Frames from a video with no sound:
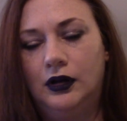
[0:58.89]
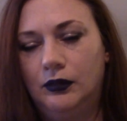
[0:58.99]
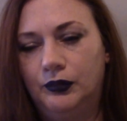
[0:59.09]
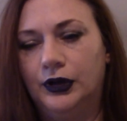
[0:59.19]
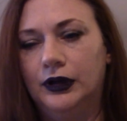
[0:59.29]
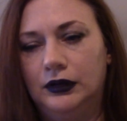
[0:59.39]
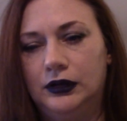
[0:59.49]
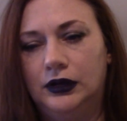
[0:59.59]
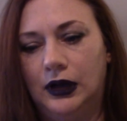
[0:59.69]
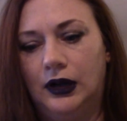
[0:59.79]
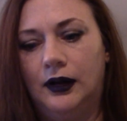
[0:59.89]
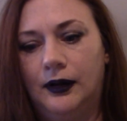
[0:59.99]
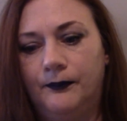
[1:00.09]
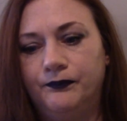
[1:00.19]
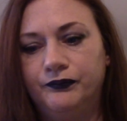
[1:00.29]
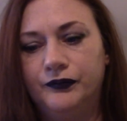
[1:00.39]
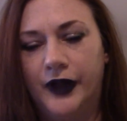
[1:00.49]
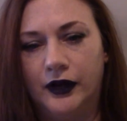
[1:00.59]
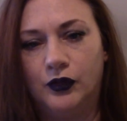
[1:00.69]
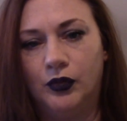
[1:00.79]
But, yeah
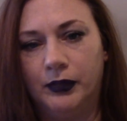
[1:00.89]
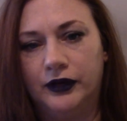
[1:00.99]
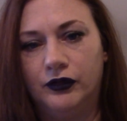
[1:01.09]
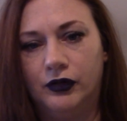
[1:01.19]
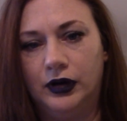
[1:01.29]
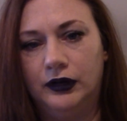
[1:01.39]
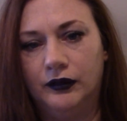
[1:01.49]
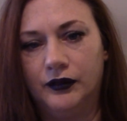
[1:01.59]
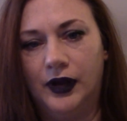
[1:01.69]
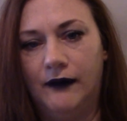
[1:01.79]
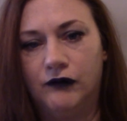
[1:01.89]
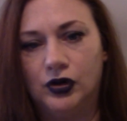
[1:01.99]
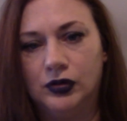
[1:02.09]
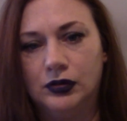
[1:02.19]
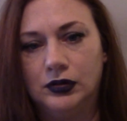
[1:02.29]
not going back to grains ever.